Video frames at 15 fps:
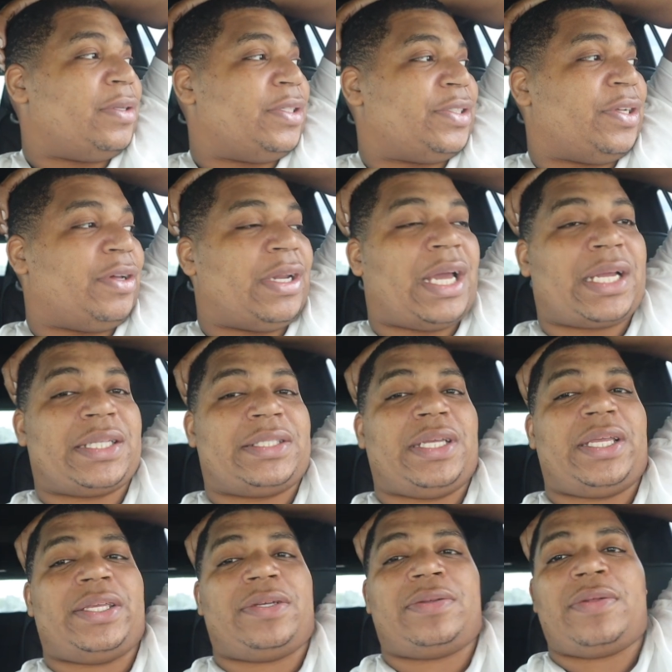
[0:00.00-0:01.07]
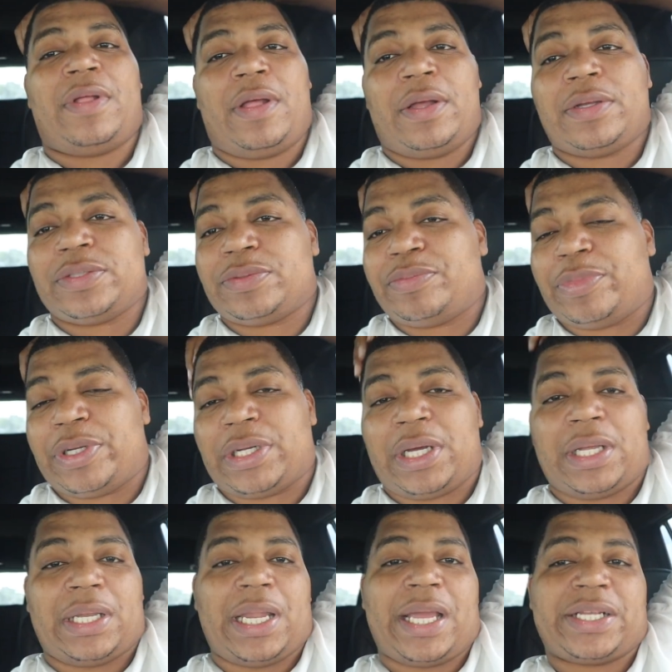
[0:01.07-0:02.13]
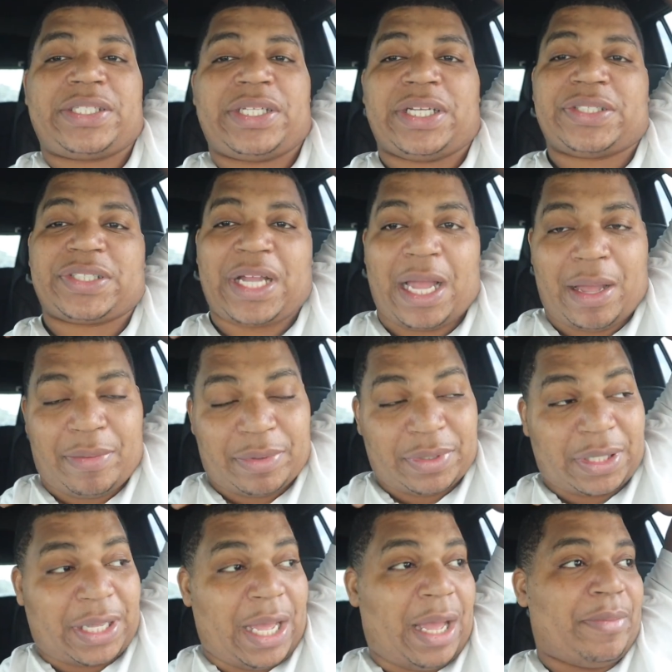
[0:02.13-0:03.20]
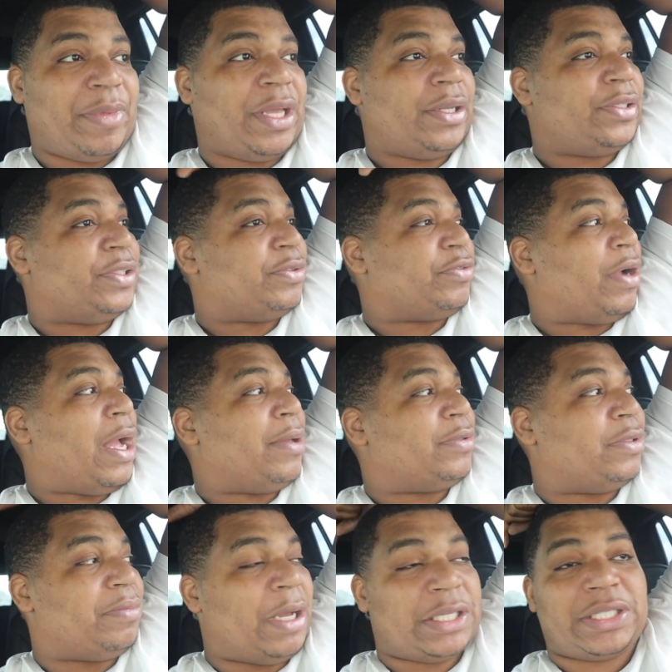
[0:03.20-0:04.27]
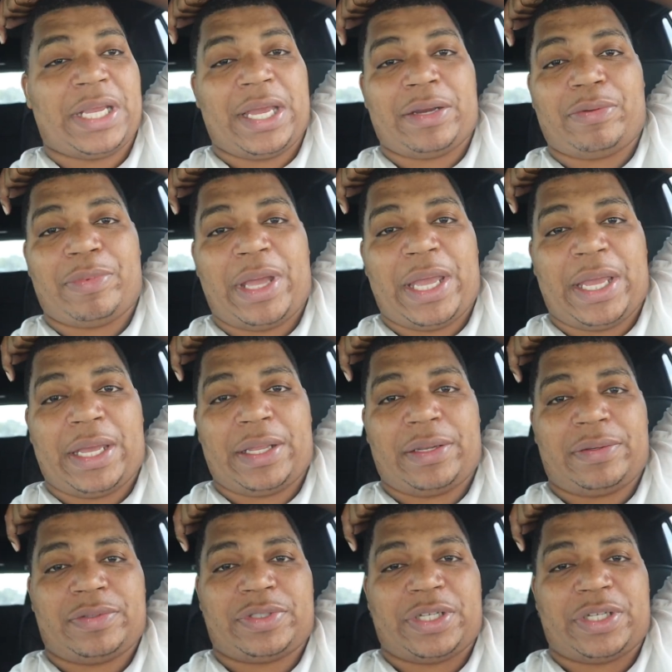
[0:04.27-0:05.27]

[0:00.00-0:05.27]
That's all I can tell you. But uh, like, share, comment, subscribe to my channel, man.